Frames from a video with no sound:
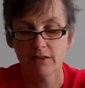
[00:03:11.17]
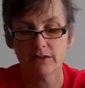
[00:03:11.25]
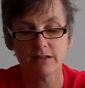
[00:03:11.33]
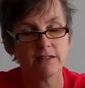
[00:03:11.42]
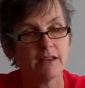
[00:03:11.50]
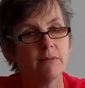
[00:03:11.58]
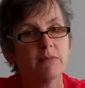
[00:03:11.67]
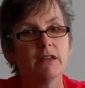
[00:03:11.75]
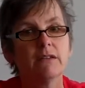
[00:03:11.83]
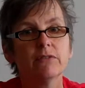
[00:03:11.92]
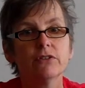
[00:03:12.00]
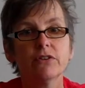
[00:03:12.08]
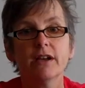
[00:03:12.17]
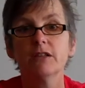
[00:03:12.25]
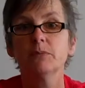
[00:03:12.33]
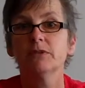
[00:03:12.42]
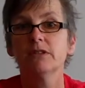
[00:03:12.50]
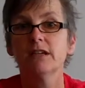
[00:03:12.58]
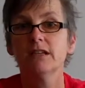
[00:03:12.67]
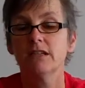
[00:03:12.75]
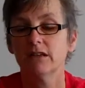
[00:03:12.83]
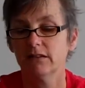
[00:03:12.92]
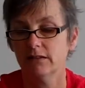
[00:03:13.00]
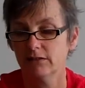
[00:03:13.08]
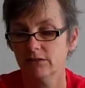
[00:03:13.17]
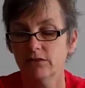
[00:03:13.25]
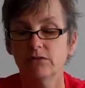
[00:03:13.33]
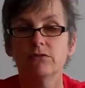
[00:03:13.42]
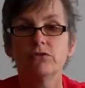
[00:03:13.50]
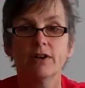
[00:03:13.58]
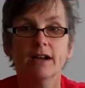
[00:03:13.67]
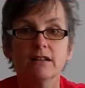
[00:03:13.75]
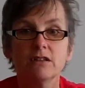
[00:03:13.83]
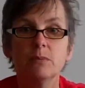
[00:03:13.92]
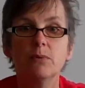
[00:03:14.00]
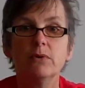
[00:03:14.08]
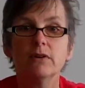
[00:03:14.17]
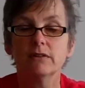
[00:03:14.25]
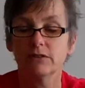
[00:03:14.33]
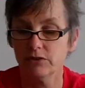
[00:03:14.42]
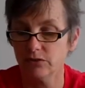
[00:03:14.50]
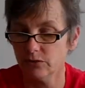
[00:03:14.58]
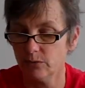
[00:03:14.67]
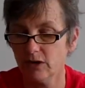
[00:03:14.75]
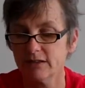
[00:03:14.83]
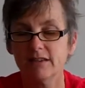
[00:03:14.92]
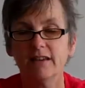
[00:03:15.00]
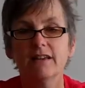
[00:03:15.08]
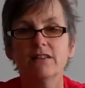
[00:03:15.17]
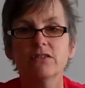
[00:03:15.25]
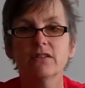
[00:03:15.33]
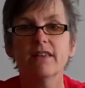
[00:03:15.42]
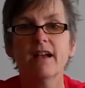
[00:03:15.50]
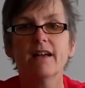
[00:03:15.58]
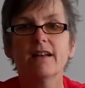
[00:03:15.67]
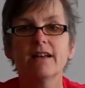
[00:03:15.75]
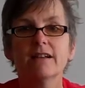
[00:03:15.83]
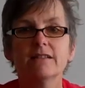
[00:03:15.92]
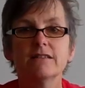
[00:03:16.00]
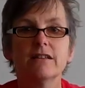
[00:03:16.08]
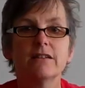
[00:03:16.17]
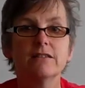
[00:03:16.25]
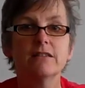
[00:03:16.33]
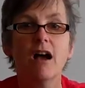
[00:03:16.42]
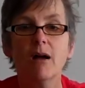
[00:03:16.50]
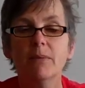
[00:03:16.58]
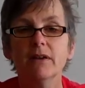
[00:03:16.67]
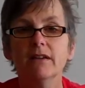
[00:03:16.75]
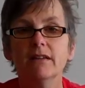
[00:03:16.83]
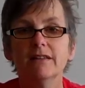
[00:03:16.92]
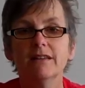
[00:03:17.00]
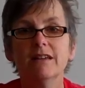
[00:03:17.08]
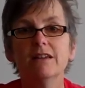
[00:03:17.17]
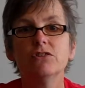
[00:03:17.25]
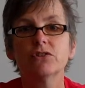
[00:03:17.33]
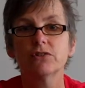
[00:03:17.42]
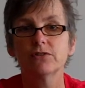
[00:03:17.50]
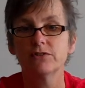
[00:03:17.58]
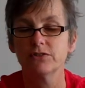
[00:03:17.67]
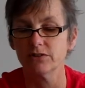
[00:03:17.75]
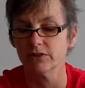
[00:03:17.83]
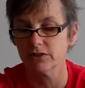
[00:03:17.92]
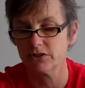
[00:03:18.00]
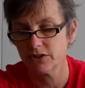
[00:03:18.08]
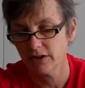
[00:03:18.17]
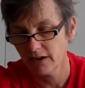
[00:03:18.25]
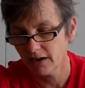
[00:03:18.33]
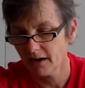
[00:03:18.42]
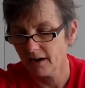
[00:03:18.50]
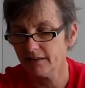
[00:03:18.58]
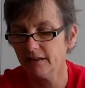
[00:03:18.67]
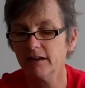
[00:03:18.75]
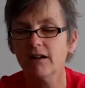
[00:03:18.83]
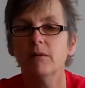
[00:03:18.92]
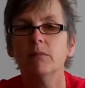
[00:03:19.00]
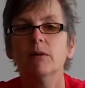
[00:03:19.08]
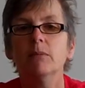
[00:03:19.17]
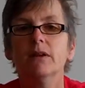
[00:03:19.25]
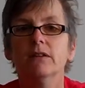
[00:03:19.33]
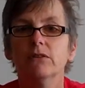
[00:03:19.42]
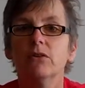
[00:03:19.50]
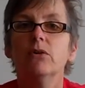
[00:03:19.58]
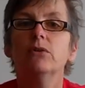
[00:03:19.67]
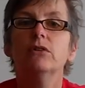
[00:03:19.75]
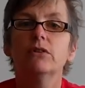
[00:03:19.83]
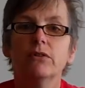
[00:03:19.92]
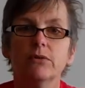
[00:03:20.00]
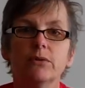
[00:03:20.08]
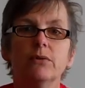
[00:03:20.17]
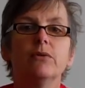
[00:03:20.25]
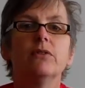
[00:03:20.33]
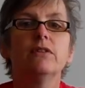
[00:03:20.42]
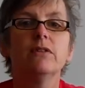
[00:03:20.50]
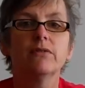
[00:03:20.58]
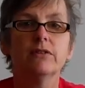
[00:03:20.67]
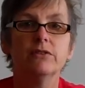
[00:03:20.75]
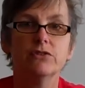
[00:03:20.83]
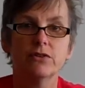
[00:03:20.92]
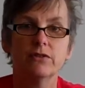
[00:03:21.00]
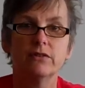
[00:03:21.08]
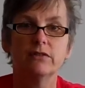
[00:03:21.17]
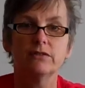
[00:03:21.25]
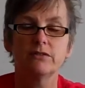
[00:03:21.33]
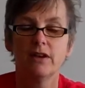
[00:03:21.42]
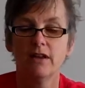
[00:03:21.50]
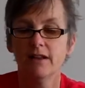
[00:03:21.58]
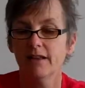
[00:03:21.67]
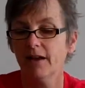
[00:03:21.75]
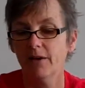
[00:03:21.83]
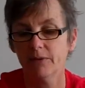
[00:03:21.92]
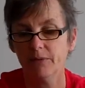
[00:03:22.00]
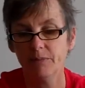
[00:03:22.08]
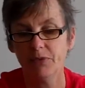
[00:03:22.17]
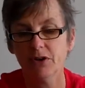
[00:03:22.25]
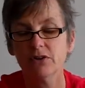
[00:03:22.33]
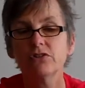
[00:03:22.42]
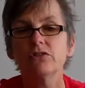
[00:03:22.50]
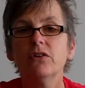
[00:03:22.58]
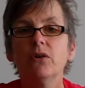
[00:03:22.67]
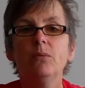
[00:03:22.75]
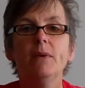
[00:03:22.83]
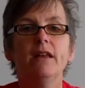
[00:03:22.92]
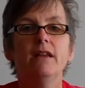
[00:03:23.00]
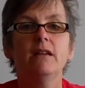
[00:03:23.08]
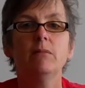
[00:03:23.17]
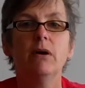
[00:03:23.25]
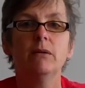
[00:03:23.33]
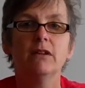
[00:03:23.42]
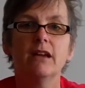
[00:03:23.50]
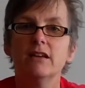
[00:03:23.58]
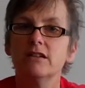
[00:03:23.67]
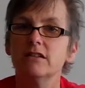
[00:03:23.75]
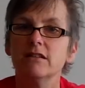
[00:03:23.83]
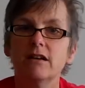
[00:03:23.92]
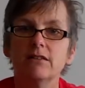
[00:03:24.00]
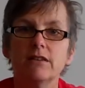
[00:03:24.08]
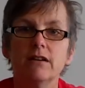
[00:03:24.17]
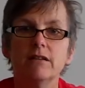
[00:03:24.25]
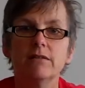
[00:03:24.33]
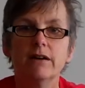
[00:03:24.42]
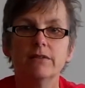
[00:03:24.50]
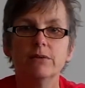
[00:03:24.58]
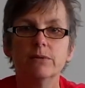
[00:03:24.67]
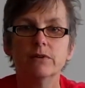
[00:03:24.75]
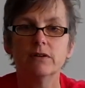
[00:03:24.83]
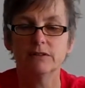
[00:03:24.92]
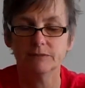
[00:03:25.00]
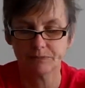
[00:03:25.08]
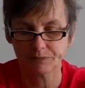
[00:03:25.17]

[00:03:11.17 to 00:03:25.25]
The same thing for transportation. Transport, you'll want to enter that as a topic in the e-journal search, and then come up and go look through the different journals. Now, there are so many publications out there around the world